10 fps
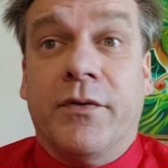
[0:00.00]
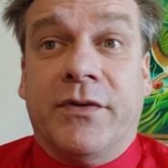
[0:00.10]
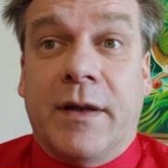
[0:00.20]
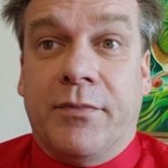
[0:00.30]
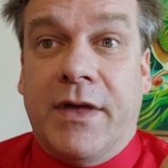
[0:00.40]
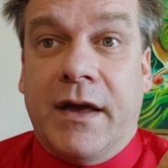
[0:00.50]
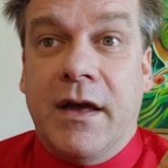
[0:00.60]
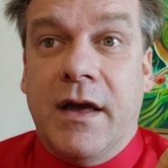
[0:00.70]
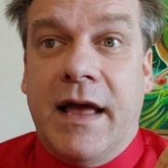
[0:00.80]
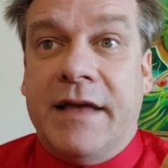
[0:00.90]
of something
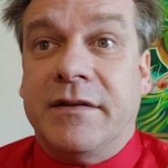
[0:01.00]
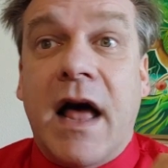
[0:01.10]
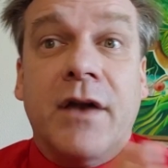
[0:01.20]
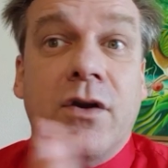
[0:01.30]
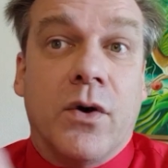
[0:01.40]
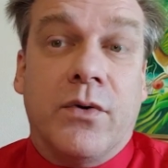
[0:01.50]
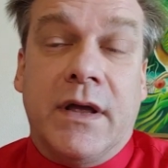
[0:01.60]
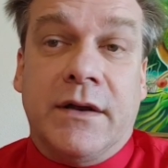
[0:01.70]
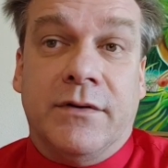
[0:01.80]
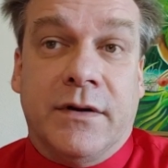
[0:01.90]
is not known
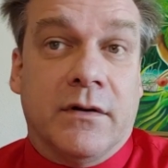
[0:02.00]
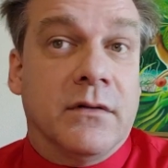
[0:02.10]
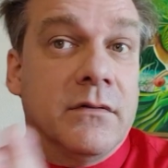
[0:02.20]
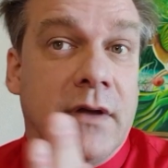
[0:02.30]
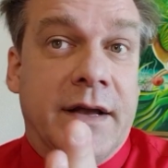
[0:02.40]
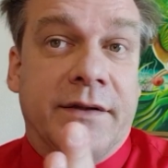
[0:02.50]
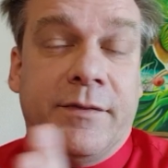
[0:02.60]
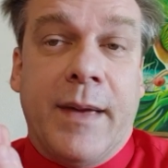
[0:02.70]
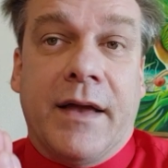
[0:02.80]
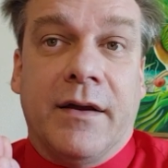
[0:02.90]
until it is
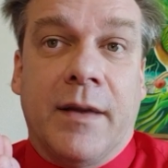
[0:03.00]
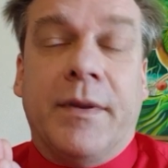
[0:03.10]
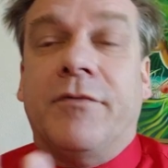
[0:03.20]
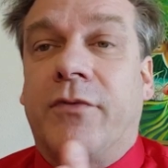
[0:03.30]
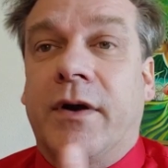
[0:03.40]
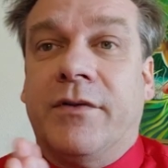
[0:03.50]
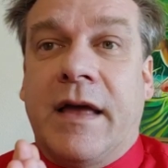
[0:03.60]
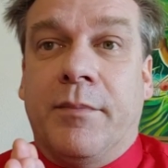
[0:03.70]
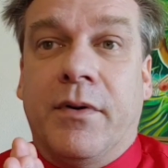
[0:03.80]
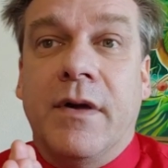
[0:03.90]
spent. I mean, for
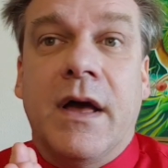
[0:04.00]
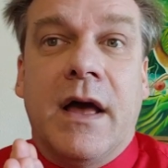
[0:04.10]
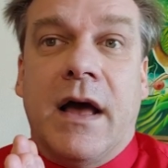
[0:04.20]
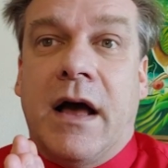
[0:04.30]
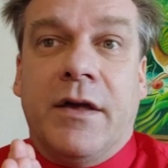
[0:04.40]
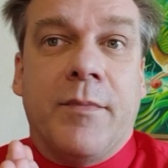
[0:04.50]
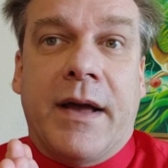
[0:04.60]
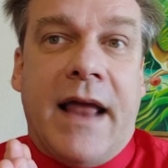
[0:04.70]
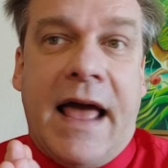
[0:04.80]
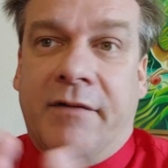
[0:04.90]
example, you
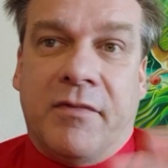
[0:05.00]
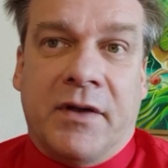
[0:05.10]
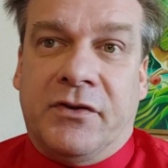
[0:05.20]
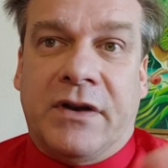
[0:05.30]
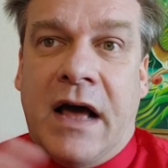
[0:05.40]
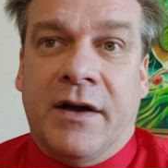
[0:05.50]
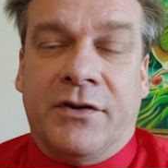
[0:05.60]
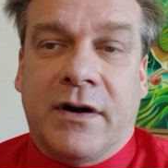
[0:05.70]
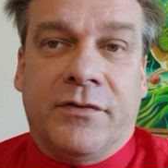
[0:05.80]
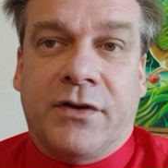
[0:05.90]
might have a
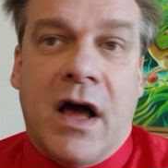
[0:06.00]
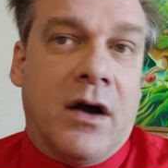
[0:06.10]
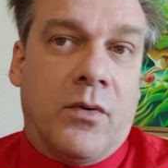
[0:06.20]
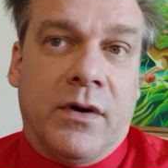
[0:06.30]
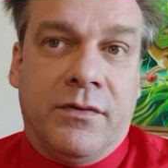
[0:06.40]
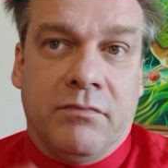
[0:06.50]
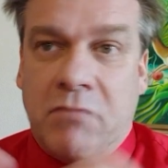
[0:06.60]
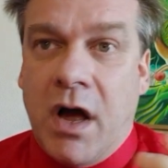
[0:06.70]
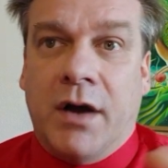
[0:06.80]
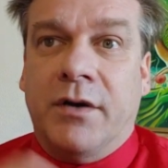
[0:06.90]
share of stock worth
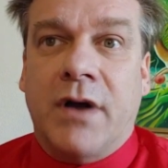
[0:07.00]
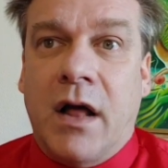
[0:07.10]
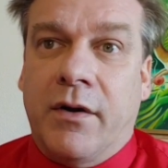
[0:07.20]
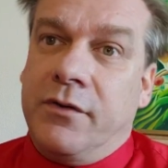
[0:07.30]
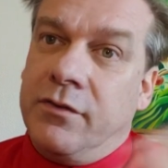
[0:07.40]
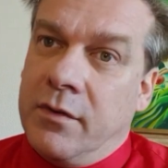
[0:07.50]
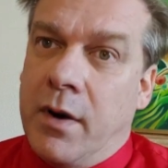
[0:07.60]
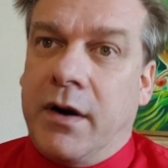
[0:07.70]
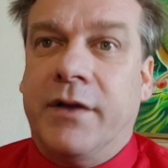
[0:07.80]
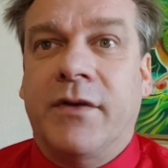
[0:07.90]
$100. The
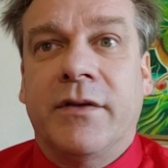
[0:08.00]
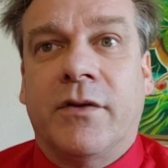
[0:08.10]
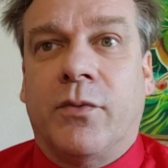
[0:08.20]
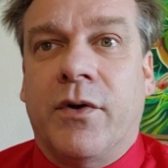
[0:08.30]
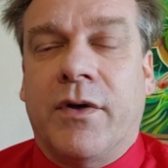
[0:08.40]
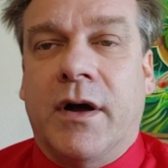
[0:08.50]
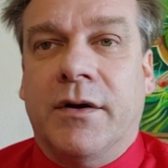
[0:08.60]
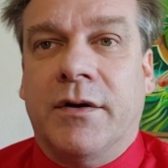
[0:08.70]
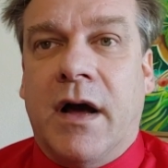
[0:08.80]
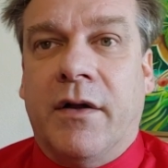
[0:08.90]
market says it's worth
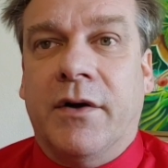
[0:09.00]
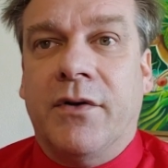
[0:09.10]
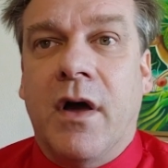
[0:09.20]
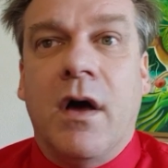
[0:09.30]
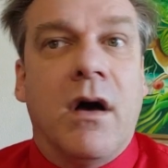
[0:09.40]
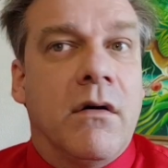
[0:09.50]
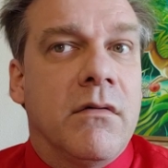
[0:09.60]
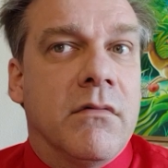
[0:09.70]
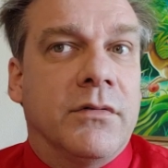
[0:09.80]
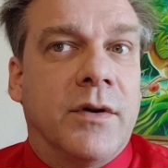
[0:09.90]
$100.
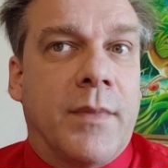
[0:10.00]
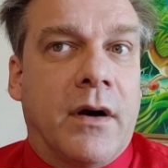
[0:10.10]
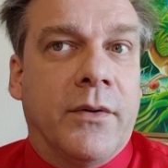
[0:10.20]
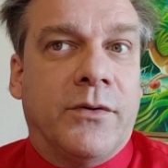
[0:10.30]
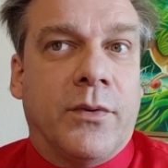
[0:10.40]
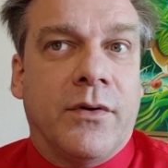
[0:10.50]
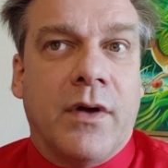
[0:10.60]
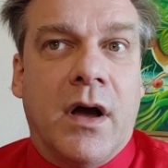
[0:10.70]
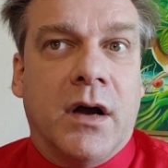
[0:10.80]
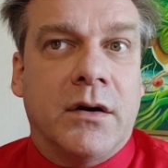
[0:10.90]
Oh, tomorrow it's worth
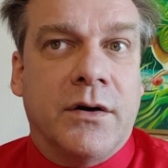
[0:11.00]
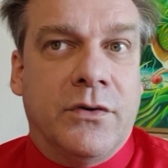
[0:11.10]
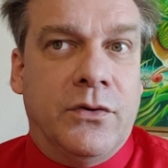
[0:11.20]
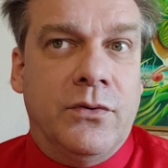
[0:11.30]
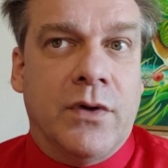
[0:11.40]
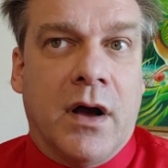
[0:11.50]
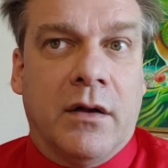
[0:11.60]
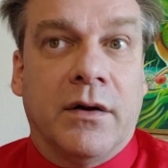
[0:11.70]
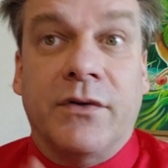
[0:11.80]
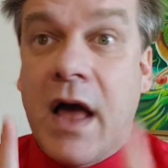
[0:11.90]

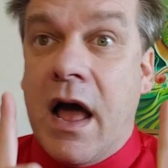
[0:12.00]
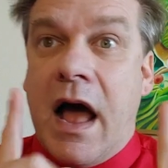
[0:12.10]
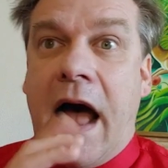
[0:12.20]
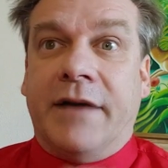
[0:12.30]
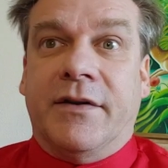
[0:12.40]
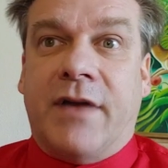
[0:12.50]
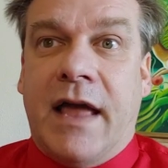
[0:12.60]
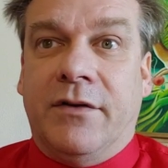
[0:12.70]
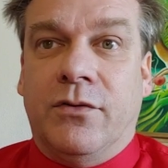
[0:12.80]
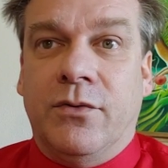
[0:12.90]
$102. I just
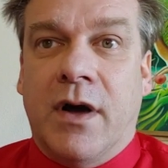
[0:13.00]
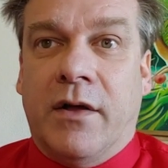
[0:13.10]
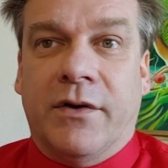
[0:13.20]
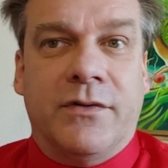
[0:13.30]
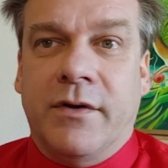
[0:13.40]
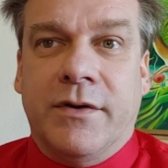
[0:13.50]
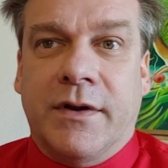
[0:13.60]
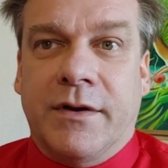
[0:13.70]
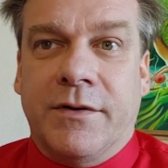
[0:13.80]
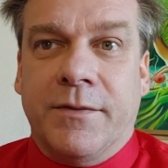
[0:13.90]
gained $2. No, you
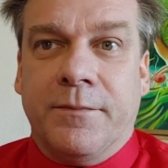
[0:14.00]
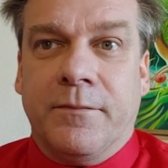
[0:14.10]
didn't.